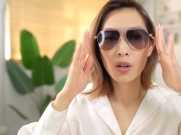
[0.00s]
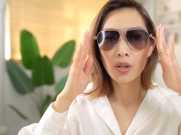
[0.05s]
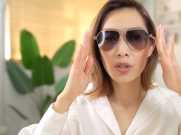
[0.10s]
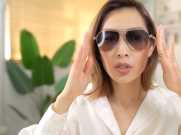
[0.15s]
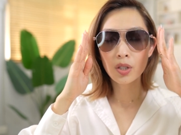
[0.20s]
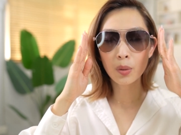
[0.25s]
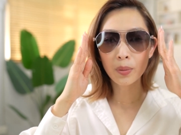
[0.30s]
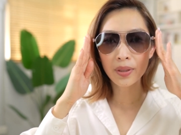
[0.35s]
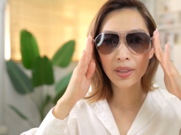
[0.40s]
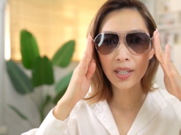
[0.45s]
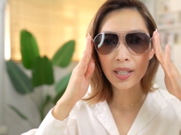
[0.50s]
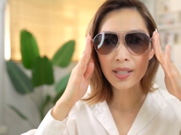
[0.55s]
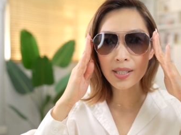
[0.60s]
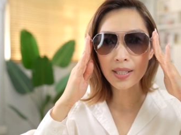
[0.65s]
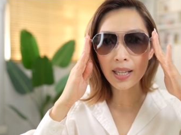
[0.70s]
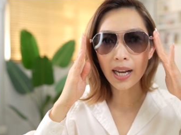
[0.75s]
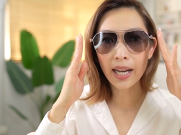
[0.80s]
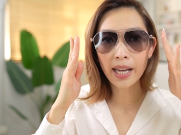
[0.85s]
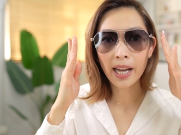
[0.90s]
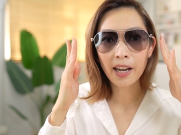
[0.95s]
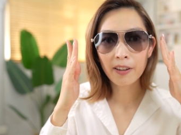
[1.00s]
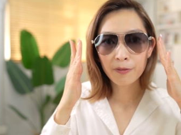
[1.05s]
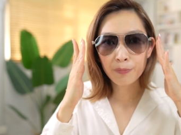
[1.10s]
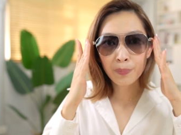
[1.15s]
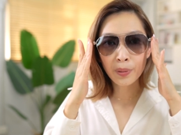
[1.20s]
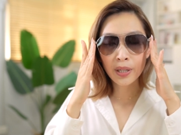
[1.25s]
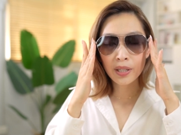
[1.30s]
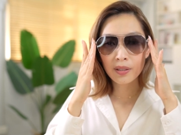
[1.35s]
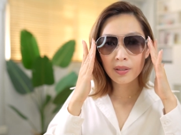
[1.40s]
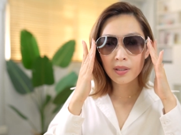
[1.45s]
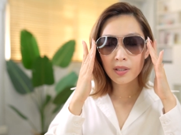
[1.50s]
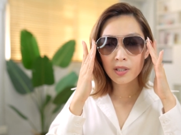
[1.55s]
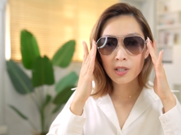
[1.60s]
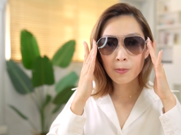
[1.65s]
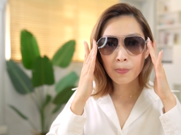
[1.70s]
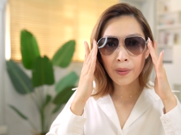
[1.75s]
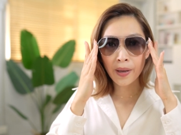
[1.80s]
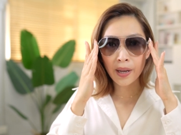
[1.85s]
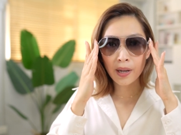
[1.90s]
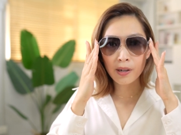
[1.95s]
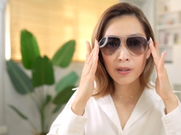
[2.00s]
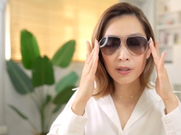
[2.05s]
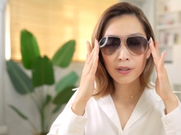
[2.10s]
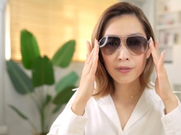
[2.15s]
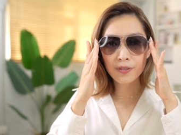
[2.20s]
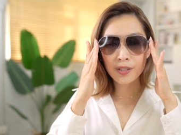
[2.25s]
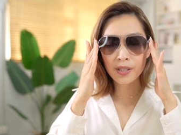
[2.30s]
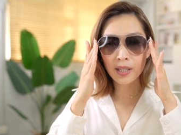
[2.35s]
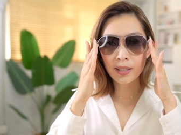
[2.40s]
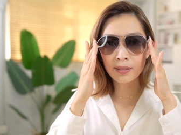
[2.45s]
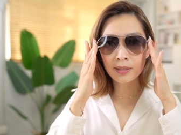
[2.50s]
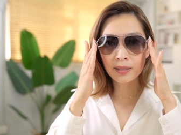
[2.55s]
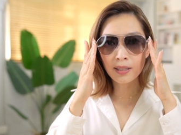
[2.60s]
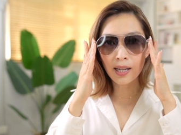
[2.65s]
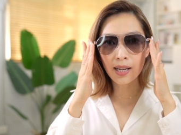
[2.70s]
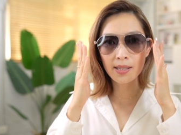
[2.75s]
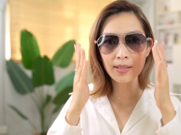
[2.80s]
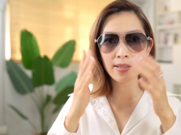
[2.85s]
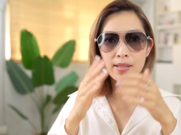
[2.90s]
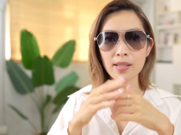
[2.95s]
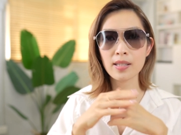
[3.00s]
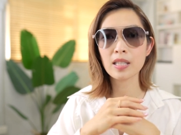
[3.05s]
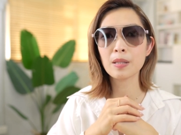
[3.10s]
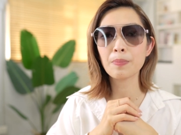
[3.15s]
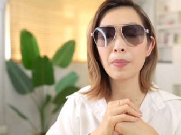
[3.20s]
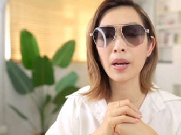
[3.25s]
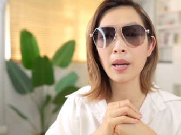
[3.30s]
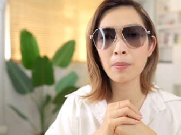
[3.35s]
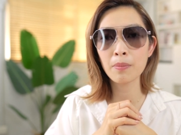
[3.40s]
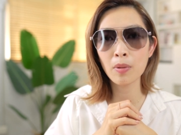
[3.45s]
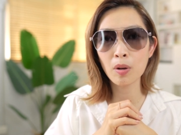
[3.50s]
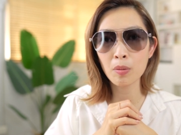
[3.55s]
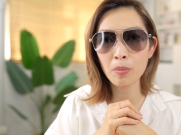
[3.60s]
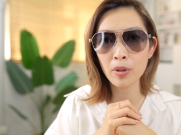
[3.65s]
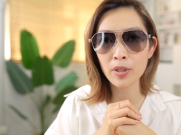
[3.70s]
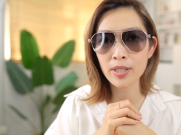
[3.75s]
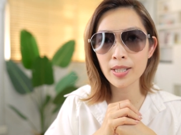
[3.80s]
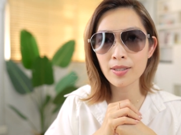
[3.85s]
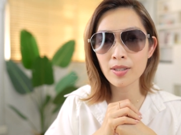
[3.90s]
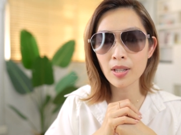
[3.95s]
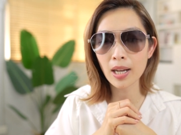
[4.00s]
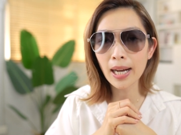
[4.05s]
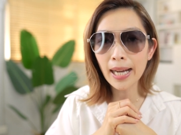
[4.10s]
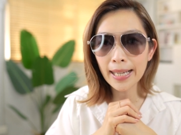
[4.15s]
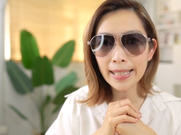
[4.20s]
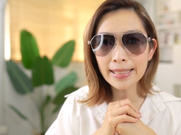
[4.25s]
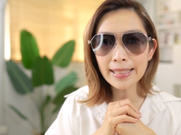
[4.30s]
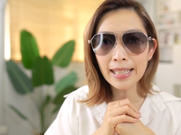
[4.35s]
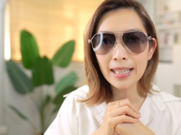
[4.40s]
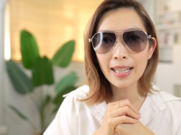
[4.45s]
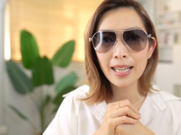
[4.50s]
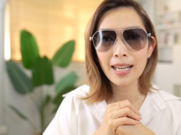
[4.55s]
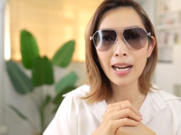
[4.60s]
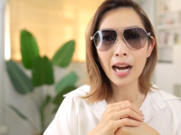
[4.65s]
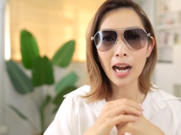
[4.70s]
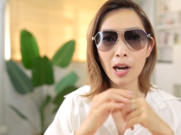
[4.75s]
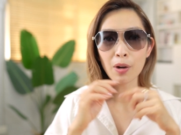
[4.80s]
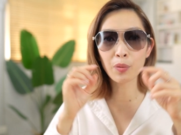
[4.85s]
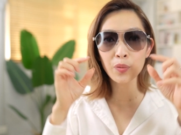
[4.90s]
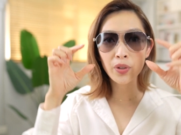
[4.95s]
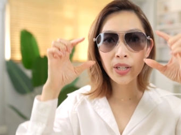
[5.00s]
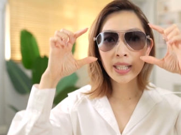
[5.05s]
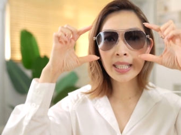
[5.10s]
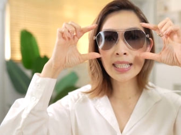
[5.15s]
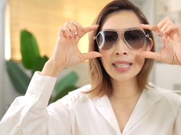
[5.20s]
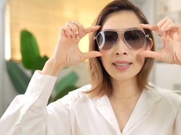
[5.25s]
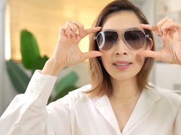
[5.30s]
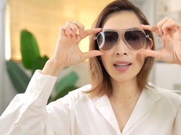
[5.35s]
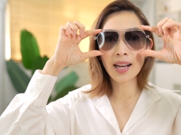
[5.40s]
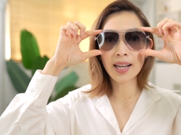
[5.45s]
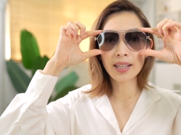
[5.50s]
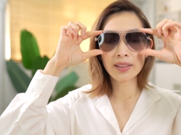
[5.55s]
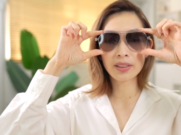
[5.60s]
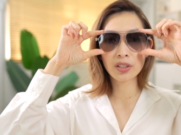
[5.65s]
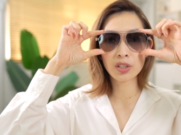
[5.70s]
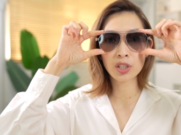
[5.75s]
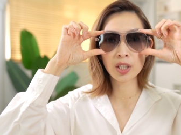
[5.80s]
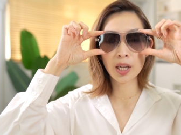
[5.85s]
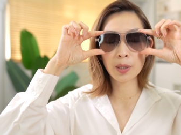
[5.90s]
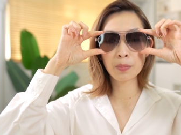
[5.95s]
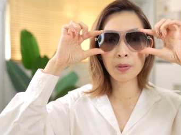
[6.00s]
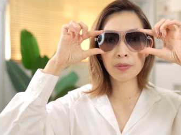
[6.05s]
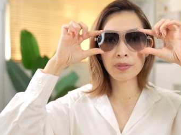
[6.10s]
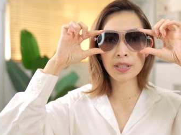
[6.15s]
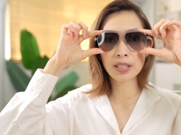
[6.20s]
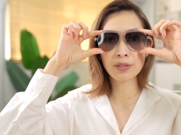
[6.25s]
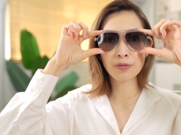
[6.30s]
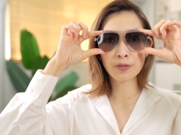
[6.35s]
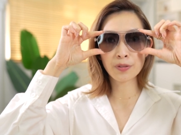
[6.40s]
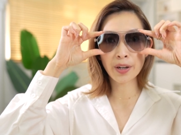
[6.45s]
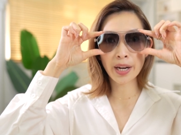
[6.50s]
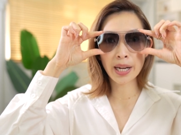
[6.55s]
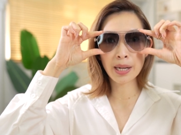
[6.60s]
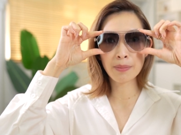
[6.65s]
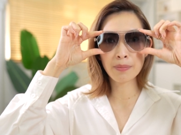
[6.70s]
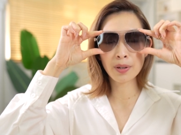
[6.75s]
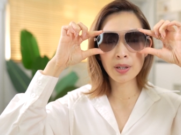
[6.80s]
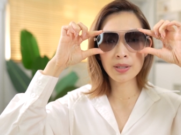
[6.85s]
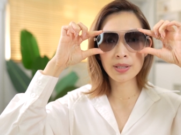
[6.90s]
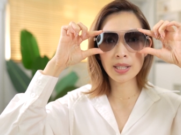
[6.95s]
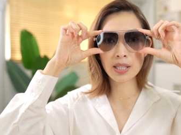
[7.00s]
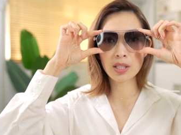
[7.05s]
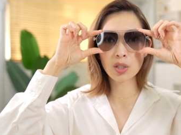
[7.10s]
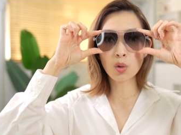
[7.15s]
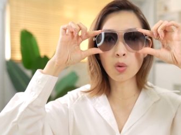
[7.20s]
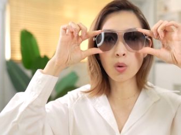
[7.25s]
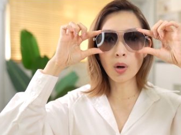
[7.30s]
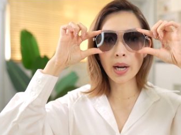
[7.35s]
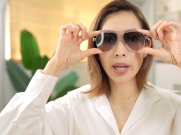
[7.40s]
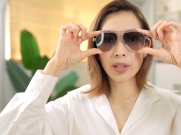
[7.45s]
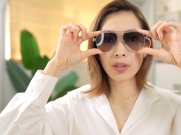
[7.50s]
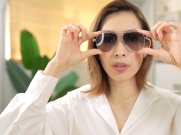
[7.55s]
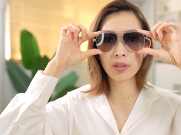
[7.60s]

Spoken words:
So with this, I have picked this pair of sunglasses by Momo Design. I really like the shape of this frame because it's quite